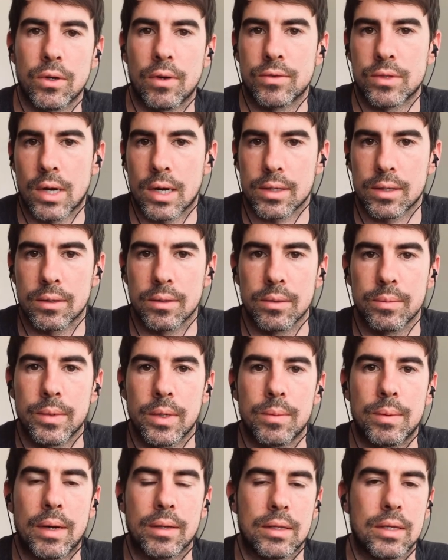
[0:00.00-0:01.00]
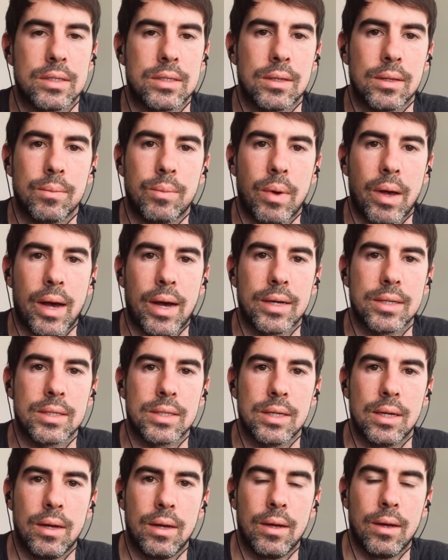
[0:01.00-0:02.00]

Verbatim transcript: I've talked a little bit about this in the past,